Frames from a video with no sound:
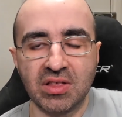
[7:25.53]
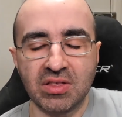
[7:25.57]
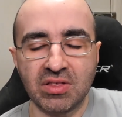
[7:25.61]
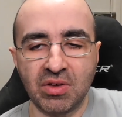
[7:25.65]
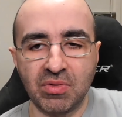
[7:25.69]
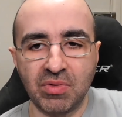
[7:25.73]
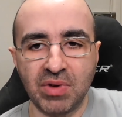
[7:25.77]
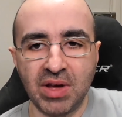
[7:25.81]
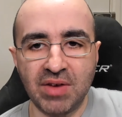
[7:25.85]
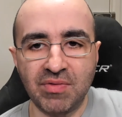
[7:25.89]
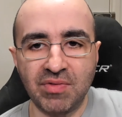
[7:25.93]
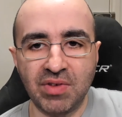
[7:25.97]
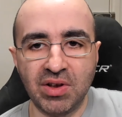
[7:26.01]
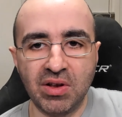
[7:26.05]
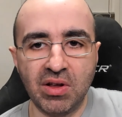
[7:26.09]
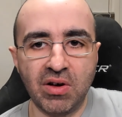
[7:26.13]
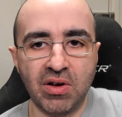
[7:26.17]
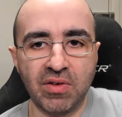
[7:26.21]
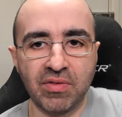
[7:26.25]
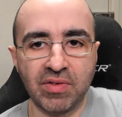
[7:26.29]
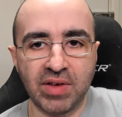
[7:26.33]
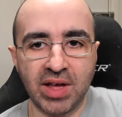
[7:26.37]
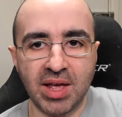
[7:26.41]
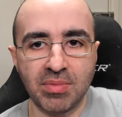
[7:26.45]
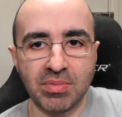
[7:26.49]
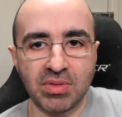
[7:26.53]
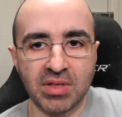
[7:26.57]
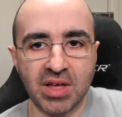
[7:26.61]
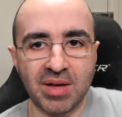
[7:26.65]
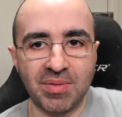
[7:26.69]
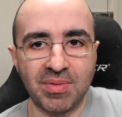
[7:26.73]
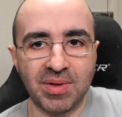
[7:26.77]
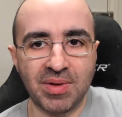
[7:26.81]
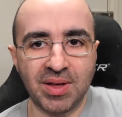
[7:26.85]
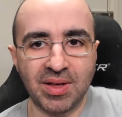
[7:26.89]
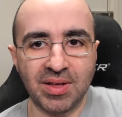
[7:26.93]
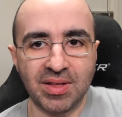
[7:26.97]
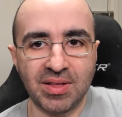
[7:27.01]
But we have a lot of games
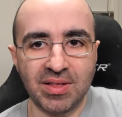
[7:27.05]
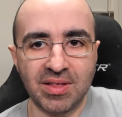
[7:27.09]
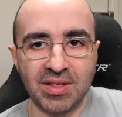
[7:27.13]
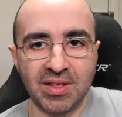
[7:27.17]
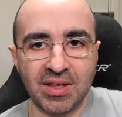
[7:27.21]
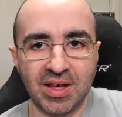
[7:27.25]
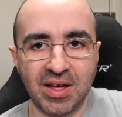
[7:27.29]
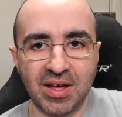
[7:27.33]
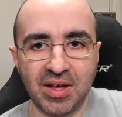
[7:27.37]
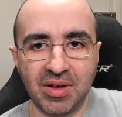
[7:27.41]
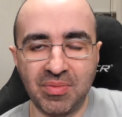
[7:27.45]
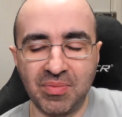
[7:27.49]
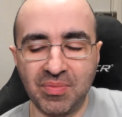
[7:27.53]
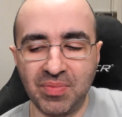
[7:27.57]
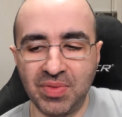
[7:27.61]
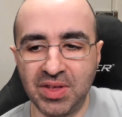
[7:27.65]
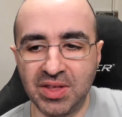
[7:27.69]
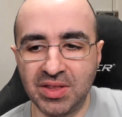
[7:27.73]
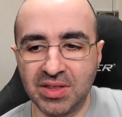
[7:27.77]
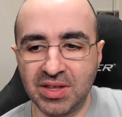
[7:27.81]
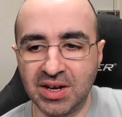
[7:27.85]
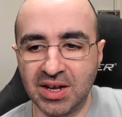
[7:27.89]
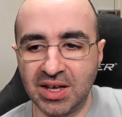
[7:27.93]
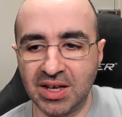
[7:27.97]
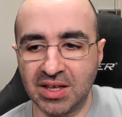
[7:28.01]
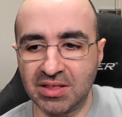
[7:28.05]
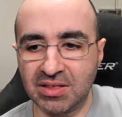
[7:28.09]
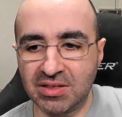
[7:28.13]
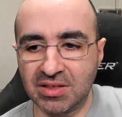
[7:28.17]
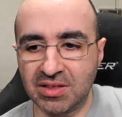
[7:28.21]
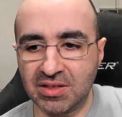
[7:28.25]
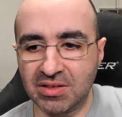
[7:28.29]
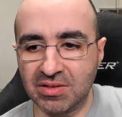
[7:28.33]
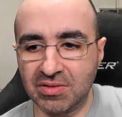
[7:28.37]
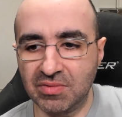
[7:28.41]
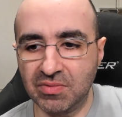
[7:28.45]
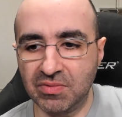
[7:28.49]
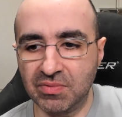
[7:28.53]
coming in the
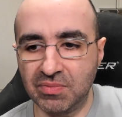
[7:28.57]
next